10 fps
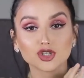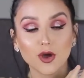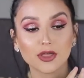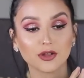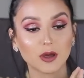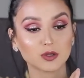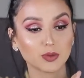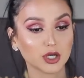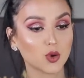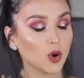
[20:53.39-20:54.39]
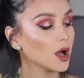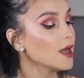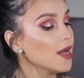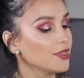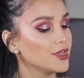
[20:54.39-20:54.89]
so I thought that was pretty cool.
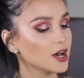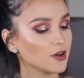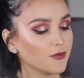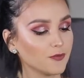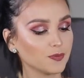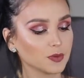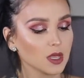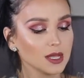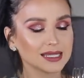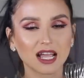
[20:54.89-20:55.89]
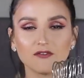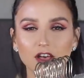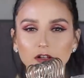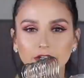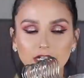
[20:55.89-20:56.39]
The It's like
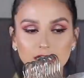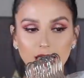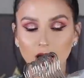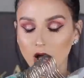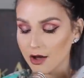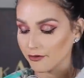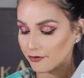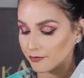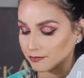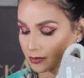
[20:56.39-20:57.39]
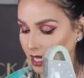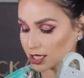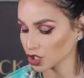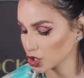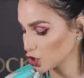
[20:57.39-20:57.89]
a velvety uh,
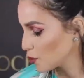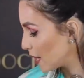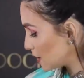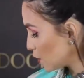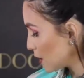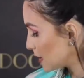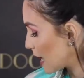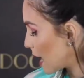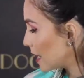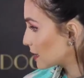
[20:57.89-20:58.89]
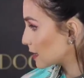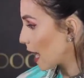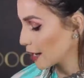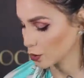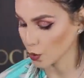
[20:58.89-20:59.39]
texture to it, so it's, it's
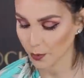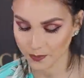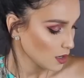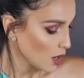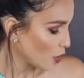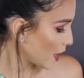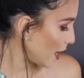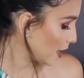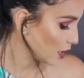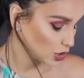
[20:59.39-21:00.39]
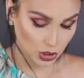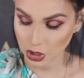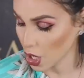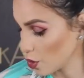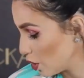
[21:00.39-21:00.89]
kind of cool. Okay, so